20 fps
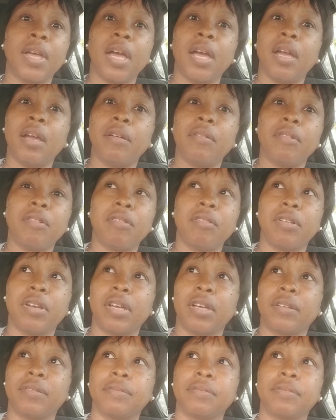here we go
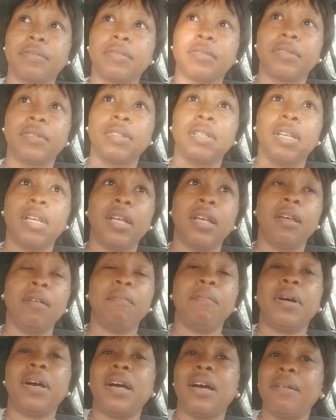again.
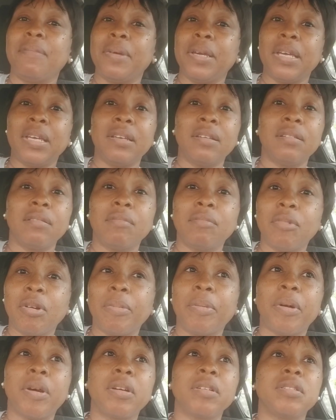But I mean, more
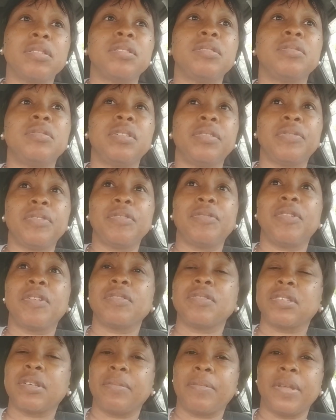power to you. If you
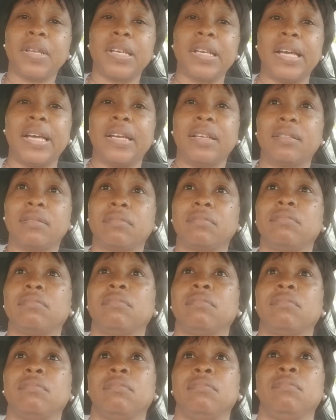found something that
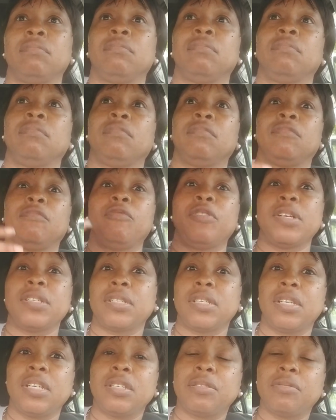
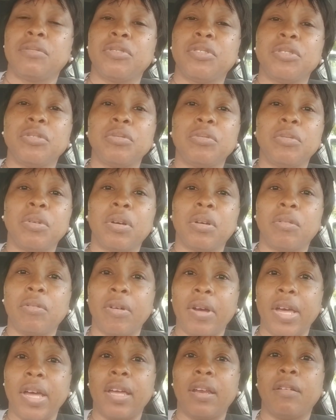resonates with you, or go
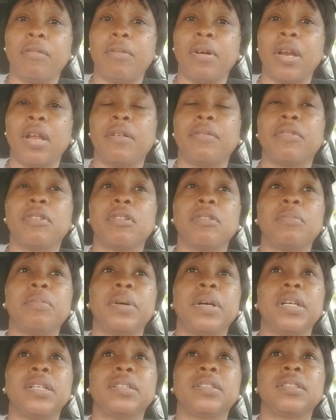ahead or whatever. But